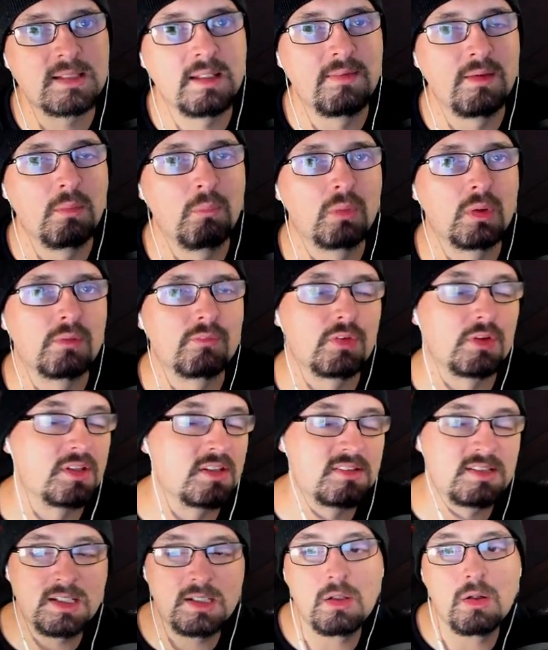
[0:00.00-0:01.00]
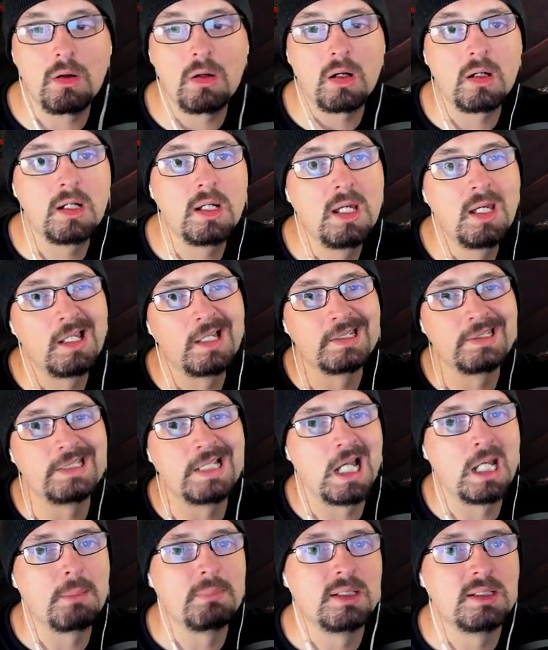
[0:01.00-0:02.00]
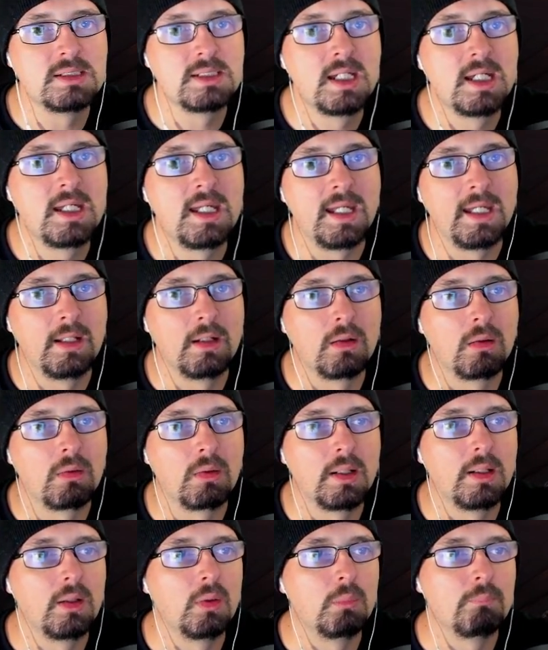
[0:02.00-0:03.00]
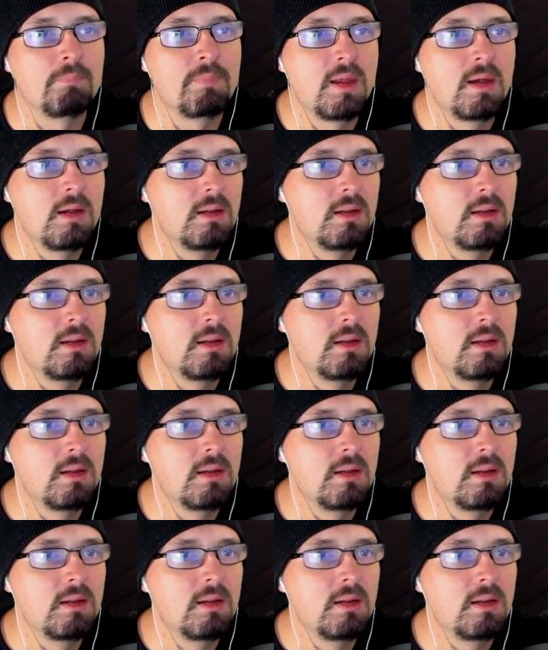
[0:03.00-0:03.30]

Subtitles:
and then we're for the CDR, a diamond in our helm.